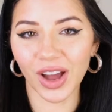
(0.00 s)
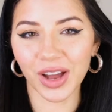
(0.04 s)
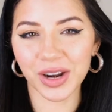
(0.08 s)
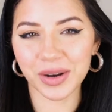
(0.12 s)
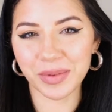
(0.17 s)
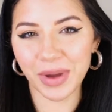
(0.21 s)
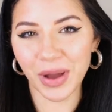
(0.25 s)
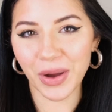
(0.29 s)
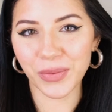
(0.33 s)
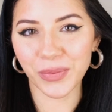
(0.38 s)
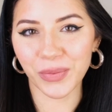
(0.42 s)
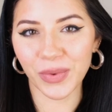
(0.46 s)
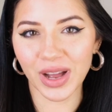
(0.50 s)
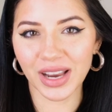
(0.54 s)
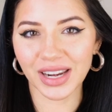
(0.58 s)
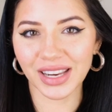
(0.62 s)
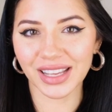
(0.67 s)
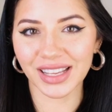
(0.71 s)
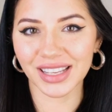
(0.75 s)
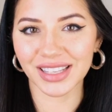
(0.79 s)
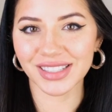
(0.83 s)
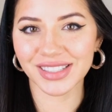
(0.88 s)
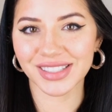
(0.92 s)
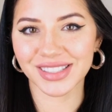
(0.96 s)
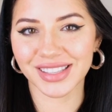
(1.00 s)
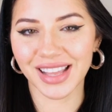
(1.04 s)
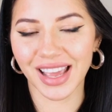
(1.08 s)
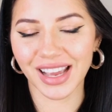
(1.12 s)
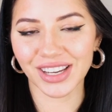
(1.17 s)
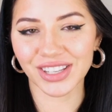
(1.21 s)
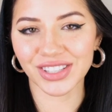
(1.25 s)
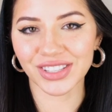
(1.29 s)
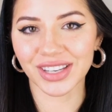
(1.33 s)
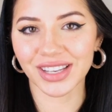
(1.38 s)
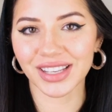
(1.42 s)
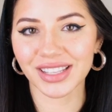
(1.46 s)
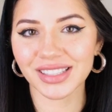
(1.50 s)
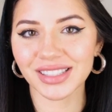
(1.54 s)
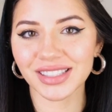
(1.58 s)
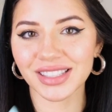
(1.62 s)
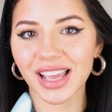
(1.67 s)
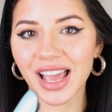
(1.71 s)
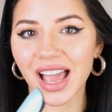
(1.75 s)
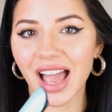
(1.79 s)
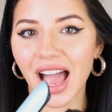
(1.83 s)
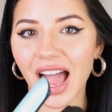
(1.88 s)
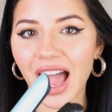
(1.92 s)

On about 1 inch sections,